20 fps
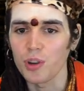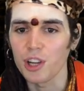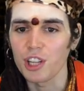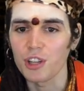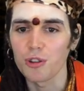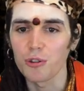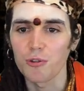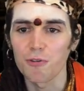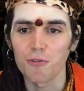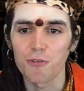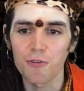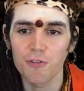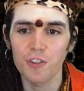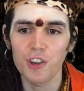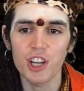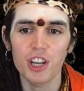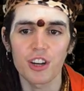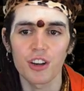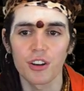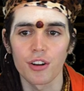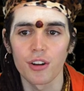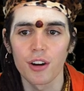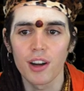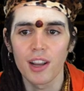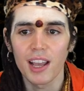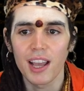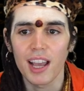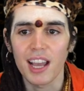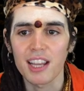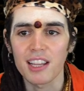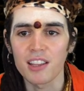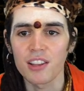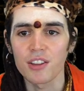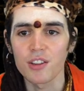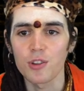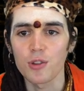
interfere and,